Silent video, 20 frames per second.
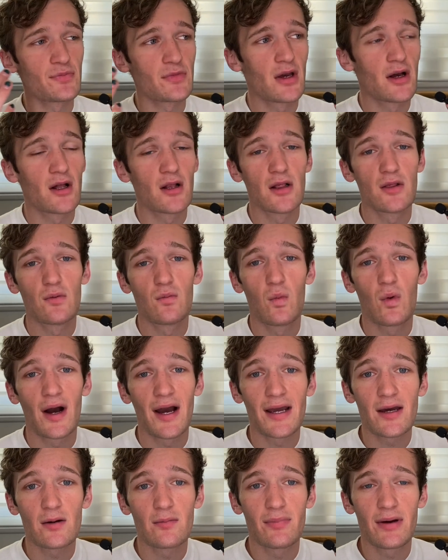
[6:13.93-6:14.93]
A
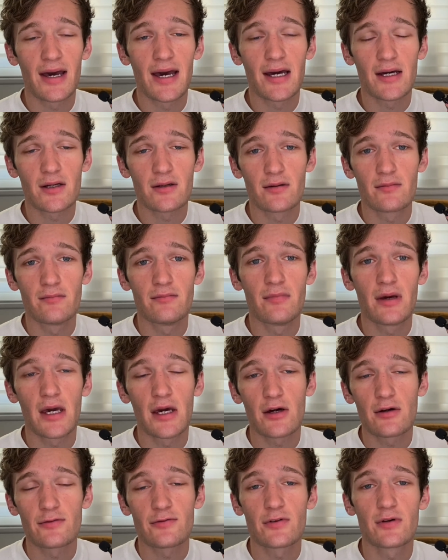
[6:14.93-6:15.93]
while back,
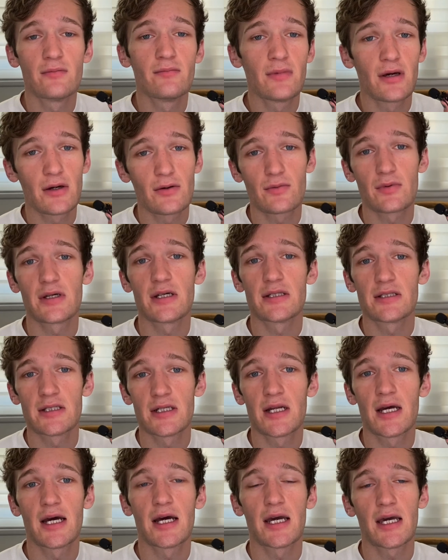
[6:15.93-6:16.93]
Mare from Mare Reads
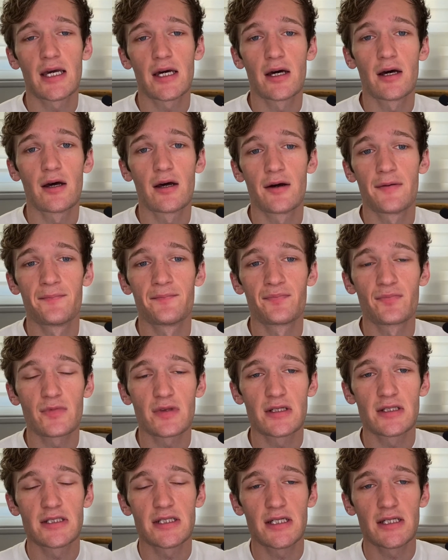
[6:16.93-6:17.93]
and I
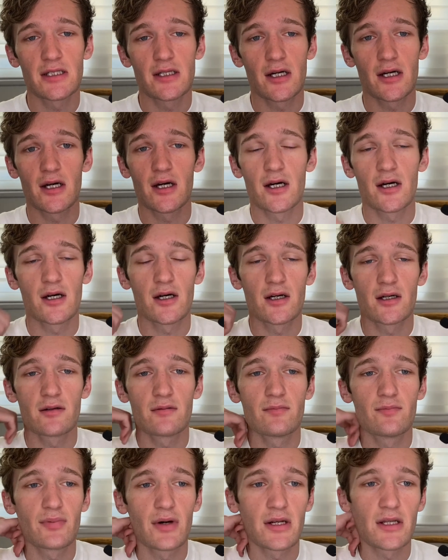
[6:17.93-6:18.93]
did a
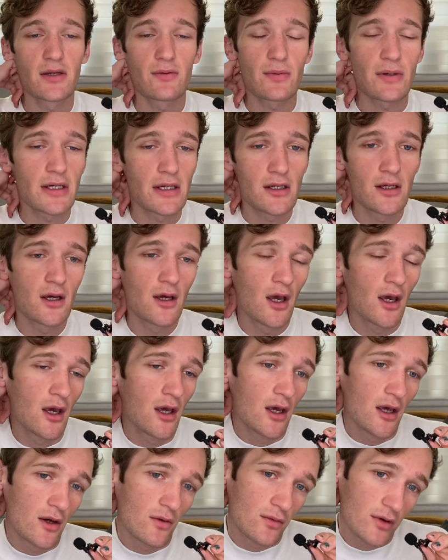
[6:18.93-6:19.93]
buddy read
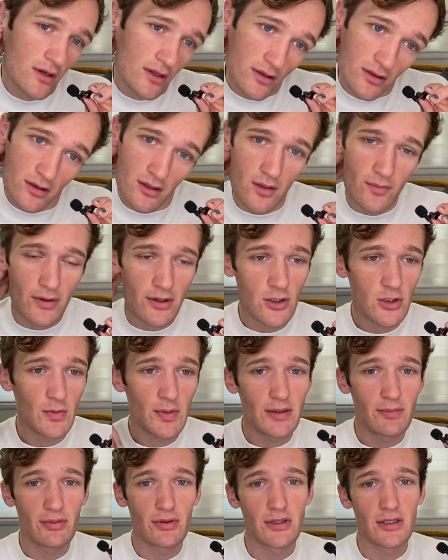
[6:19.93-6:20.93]
with a bunch of
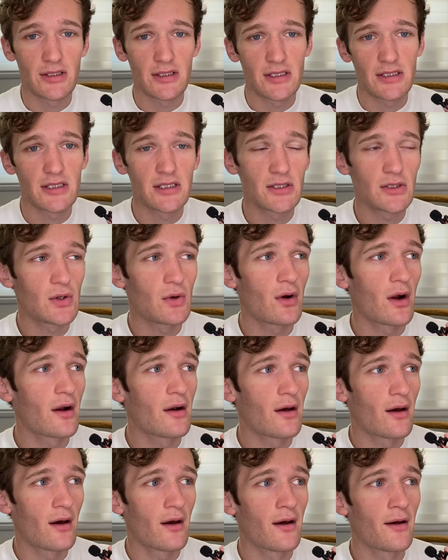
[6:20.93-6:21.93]
people in the
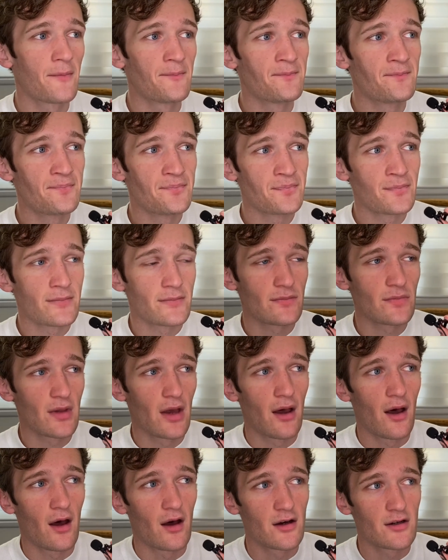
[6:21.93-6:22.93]
Discord
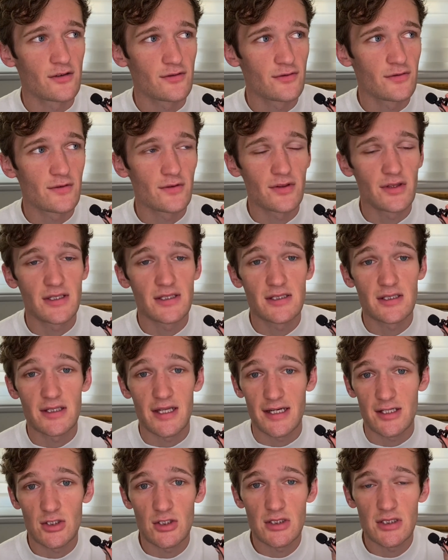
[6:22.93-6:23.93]
of the
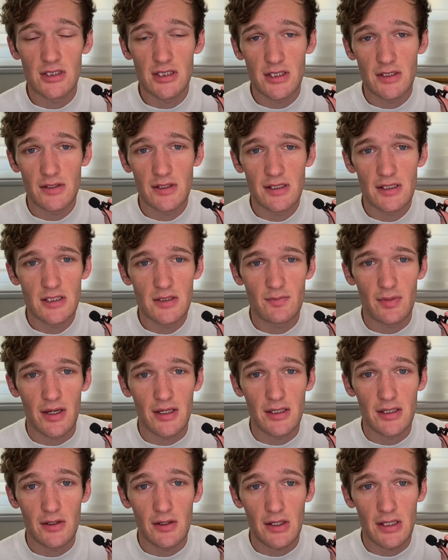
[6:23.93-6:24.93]
Selection series by
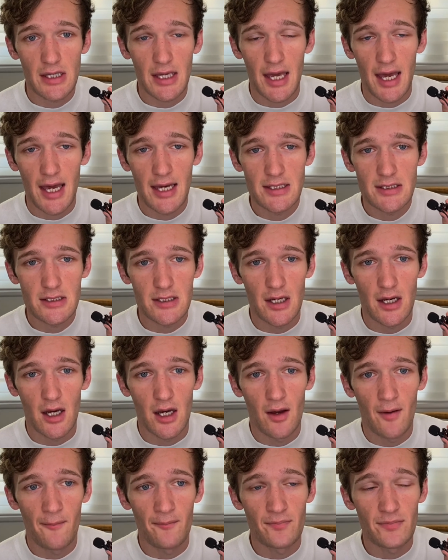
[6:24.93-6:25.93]
Kia Cass,
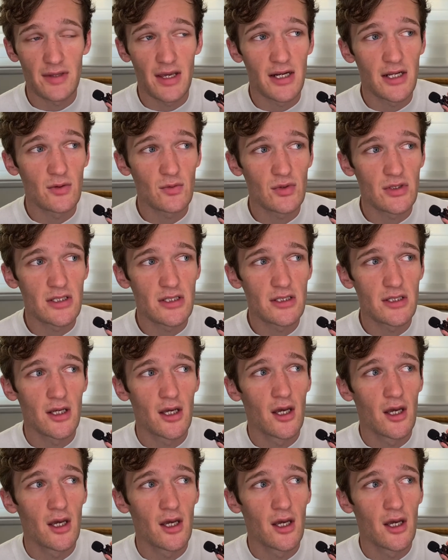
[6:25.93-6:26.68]
and it was